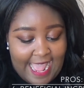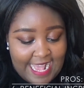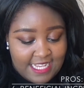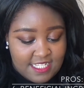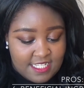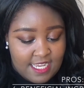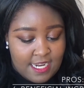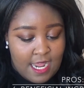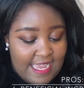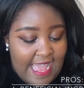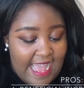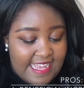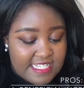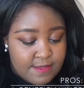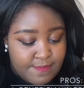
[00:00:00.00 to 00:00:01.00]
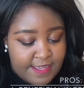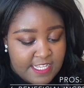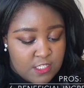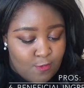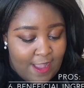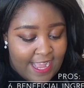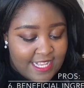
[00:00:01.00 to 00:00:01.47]
acid, it has
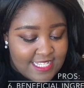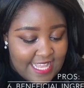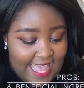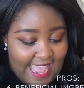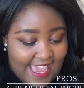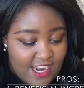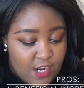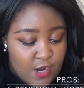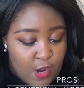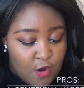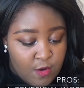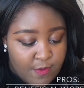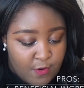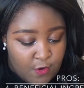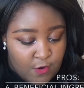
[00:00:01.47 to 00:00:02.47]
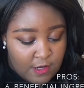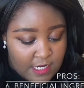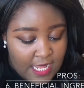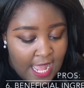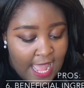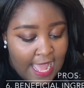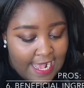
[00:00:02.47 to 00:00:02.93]
beeswax and jojoba
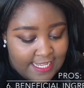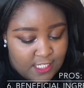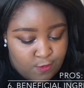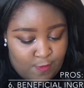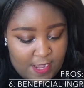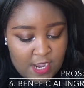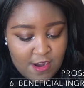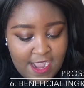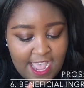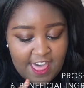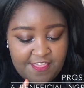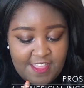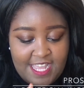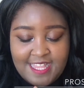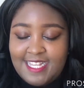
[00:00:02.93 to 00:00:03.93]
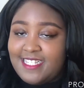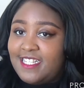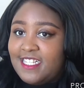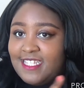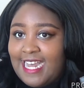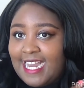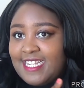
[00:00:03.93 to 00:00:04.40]
oil as well, and then this
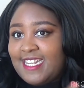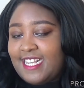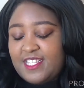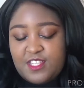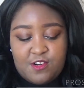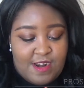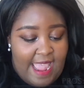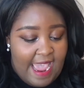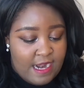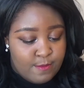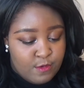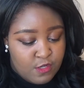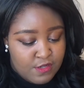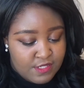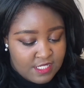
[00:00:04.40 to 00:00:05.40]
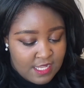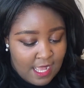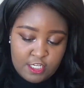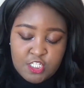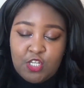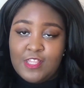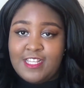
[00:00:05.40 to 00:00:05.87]
is not tested on animals,
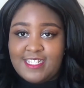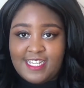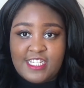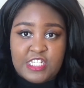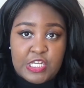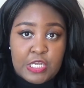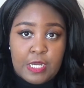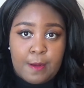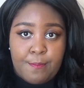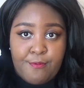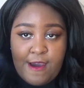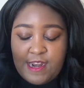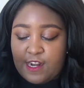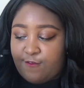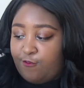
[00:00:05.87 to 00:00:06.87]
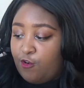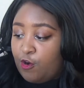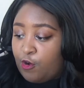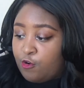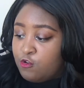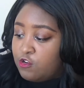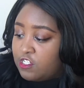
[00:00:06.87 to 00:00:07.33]
so this is a good product for
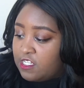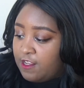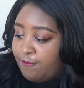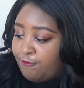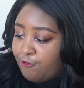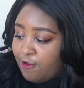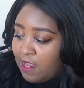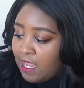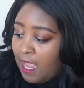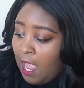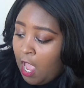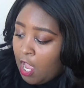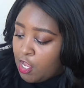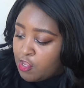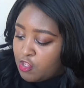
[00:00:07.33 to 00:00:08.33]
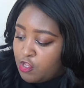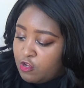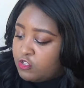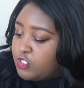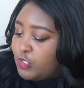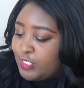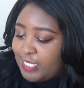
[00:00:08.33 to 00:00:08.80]
cruelty-free
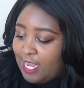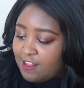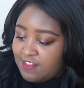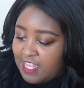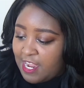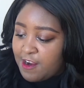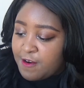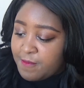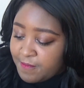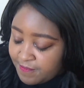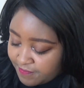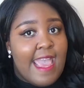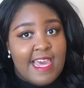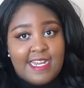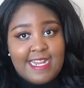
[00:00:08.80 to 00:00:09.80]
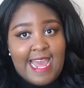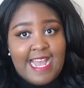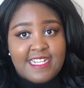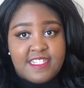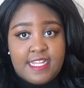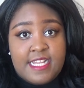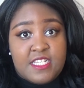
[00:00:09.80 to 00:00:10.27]
users out there. And
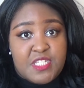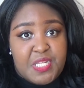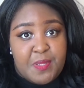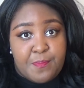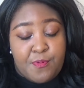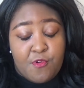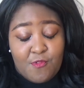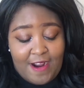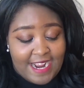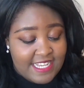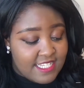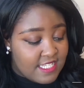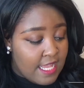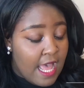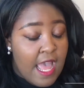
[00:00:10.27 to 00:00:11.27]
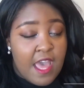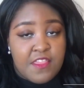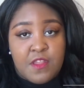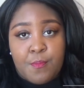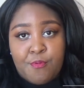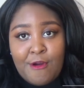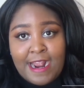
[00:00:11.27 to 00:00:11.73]
last is the price.
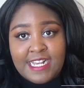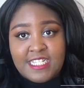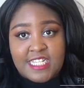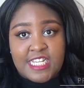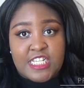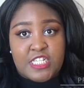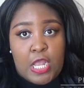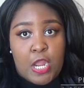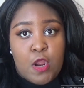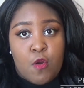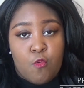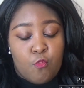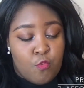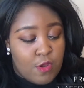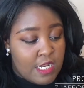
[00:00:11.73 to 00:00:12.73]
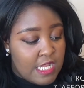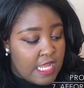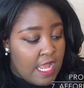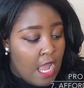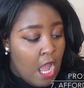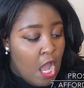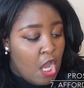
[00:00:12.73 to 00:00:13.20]
The price is a
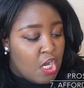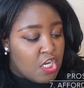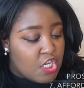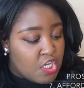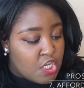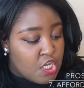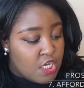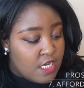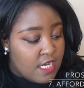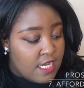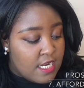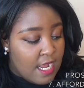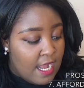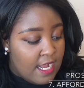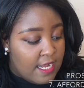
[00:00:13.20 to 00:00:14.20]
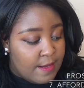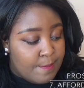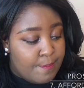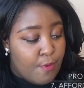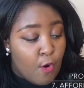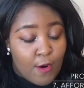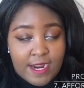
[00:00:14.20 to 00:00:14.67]
really good
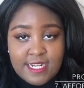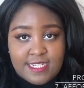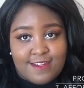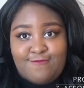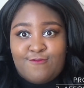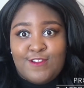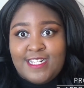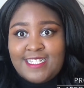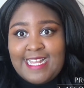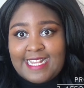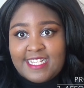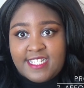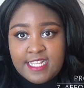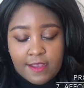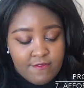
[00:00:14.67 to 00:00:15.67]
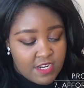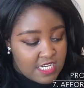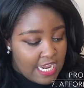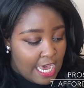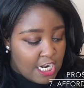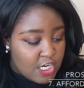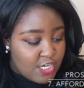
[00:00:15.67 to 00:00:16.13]
point. It's like
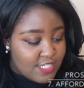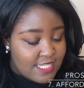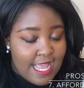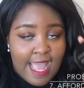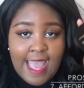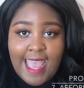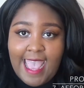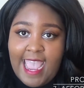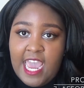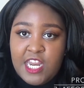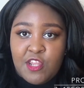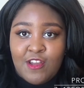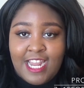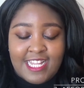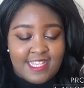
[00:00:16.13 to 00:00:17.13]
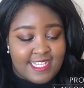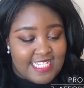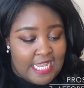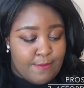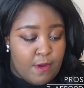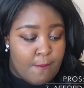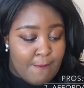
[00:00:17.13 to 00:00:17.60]
$7 and you get the
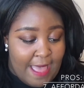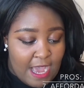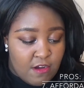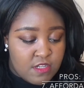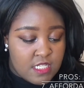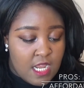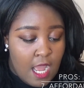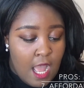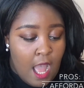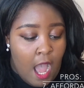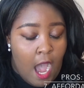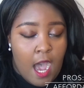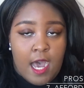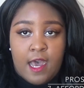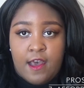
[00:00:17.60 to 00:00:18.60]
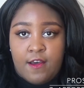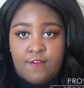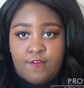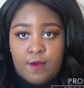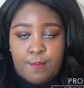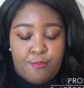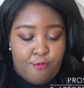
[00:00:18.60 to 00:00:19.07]
same amount
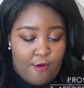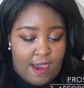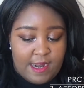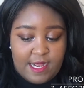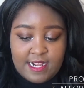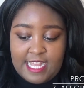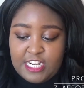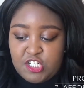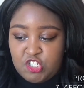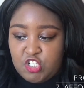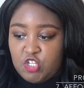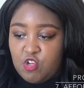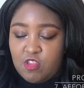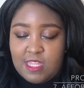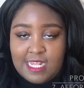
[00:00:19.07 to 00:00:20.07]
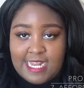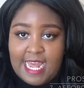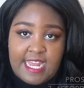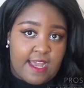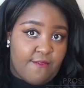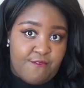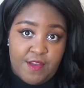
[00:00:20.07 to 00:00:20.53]
of product as you do than
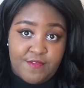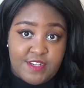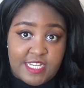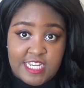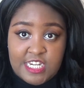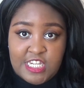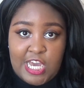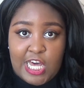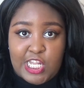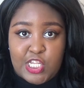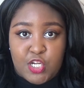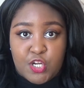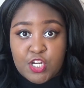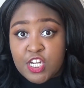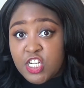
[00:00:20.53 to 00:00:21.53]
like a $15